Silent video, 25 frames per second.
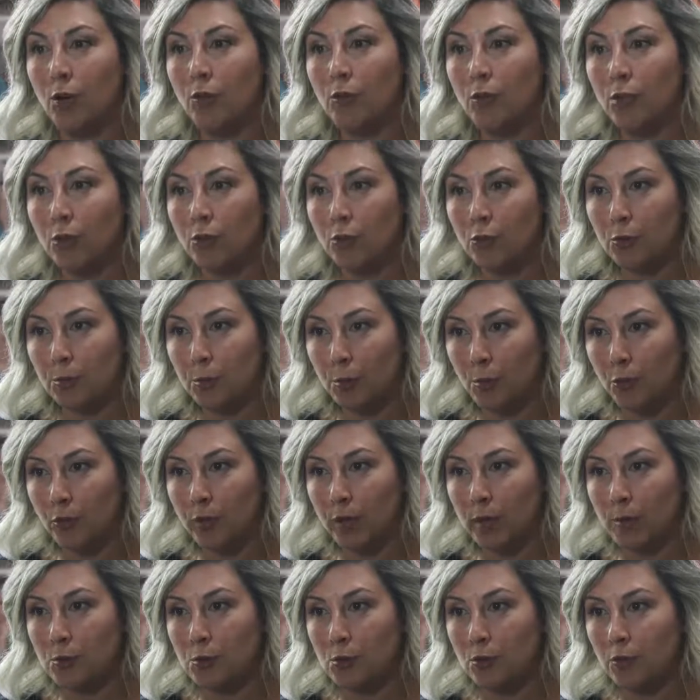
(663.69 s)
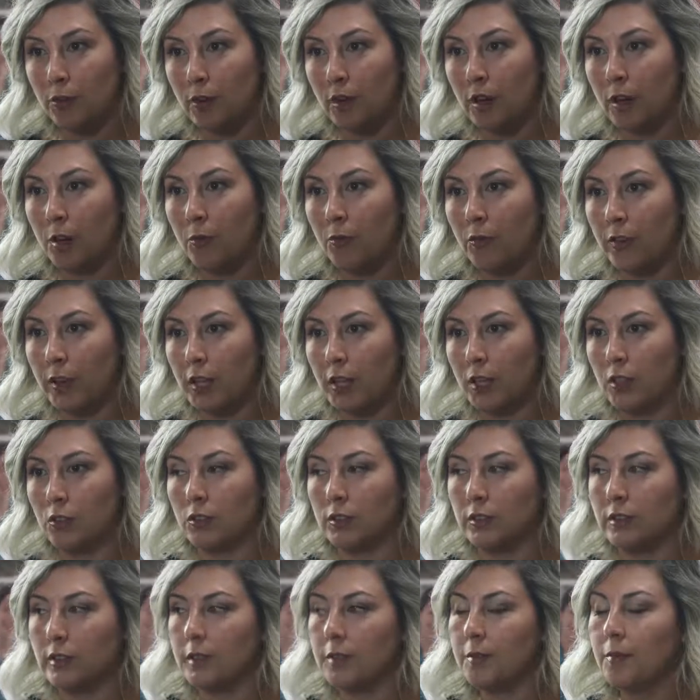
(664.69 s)
one of the programs of our
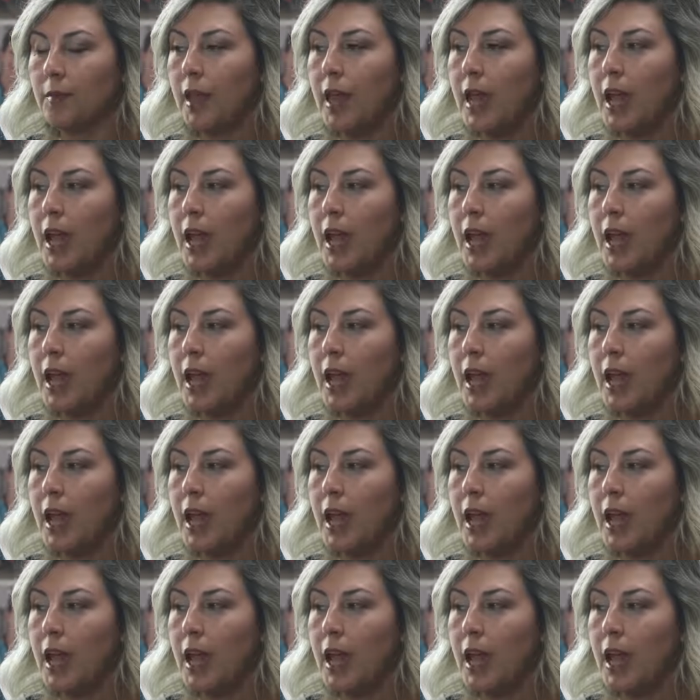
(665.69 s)
faculty.